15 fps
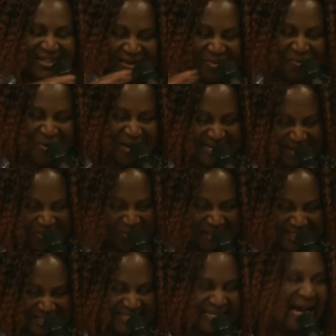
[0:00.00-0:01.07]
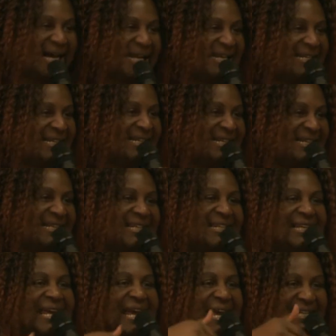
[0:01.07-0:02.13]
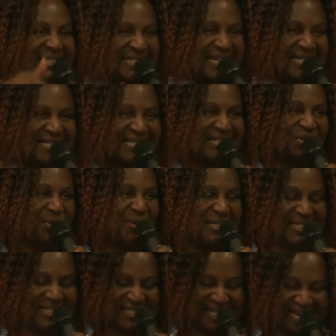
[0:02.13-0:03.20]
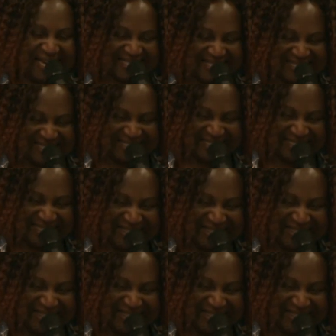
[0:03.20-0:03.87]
The work was done. He entered into his rest.